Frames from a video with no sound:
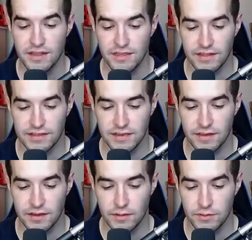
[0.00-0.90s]
I think that's how
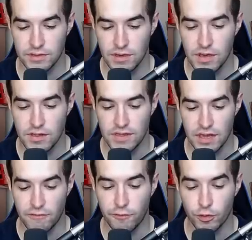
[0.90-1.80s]
that goes
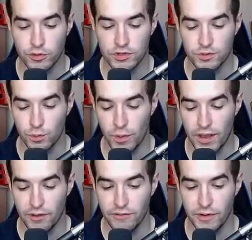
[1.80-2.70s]
the uh, Fortress
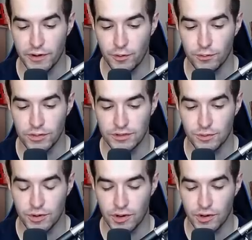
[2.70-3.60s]
Whale, very cool
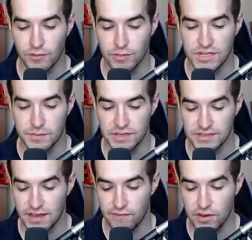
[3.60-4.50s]
ritual card from
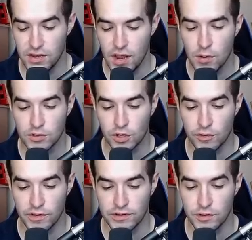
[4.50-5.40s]
TP7. Return
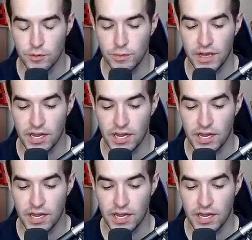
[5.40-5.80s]
of the Doomed, we got a